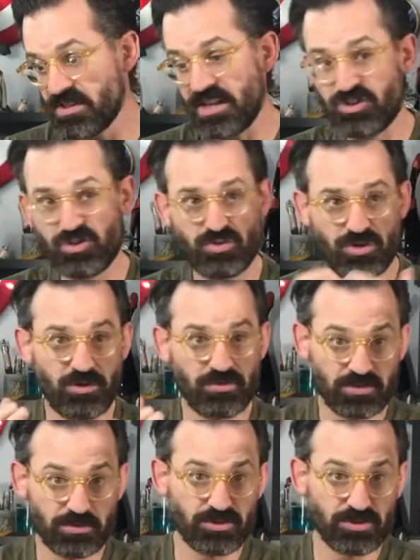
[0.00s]
that you know
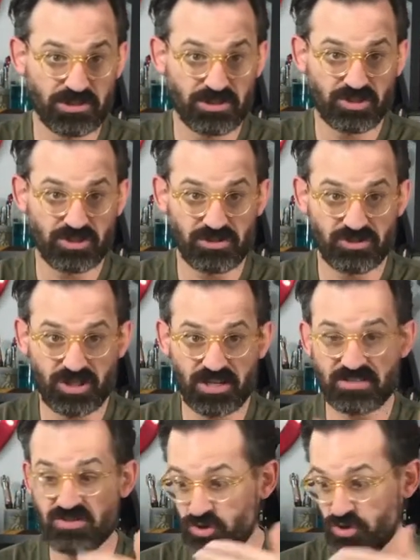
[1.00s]
from traditional
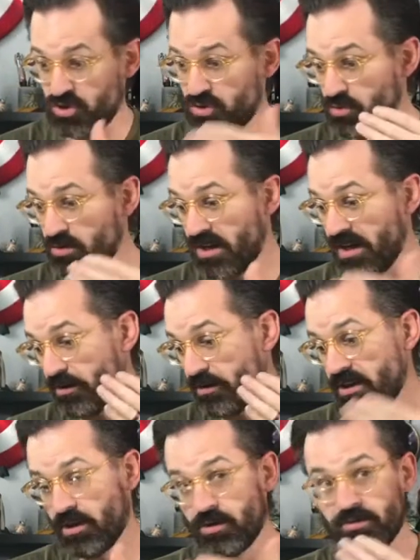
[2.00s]
chess do
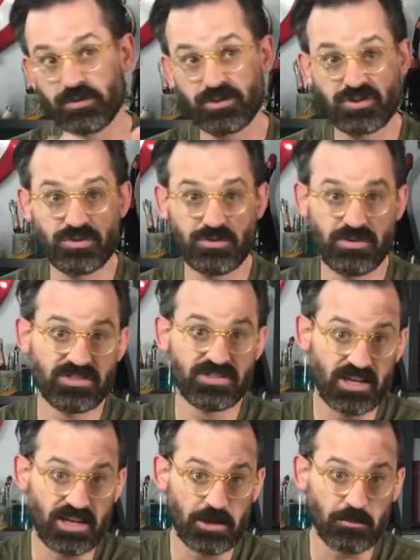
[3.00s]
carry over to this
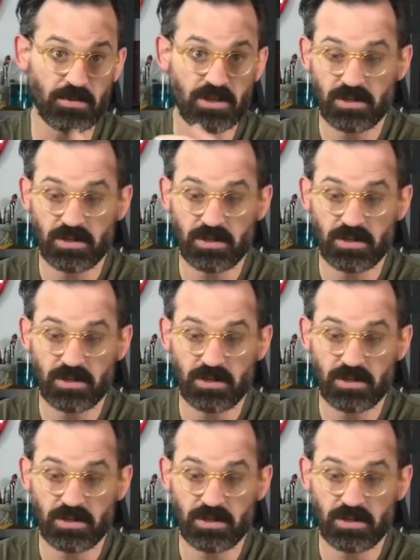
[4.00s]
game.